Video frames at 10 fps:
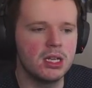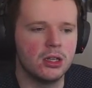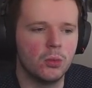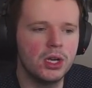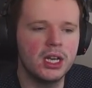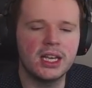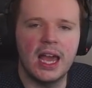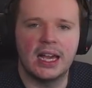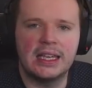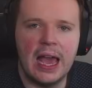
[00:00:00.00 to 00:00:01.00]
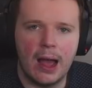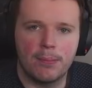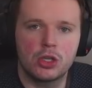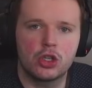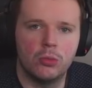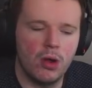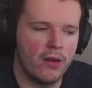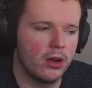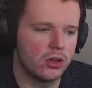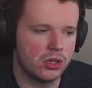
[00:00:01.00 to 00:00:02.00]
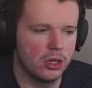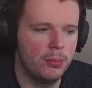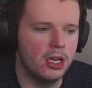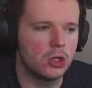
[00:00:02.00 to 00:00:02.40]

that we're going to get a gap somewhere else on the pitch.